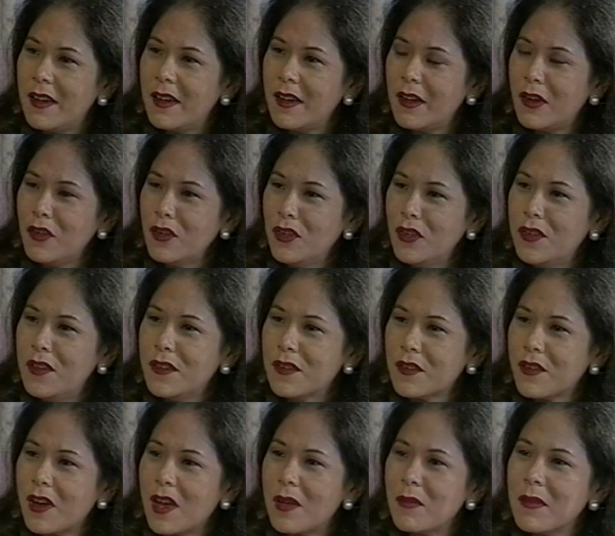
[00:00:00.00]
How do you
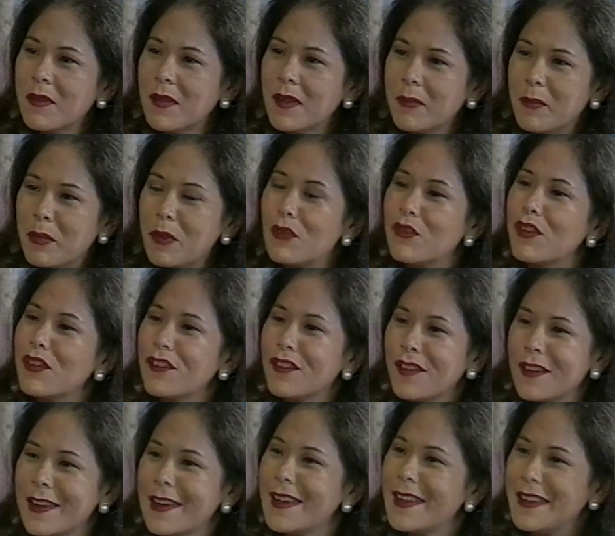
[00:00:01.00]
describe
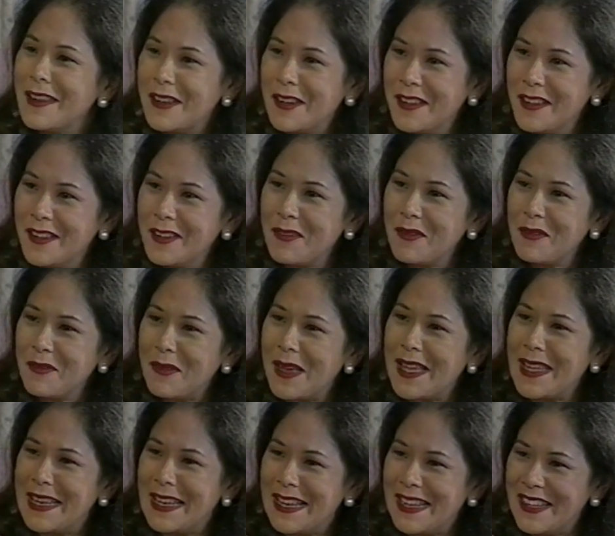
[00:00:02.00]
Patricia Glynn
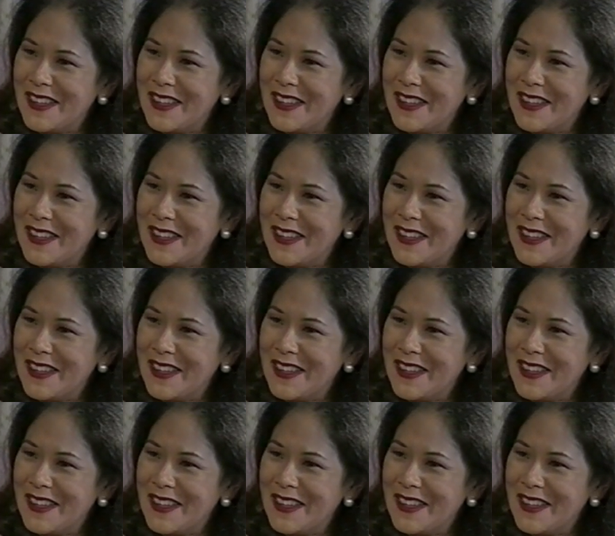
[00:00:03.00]
Manley?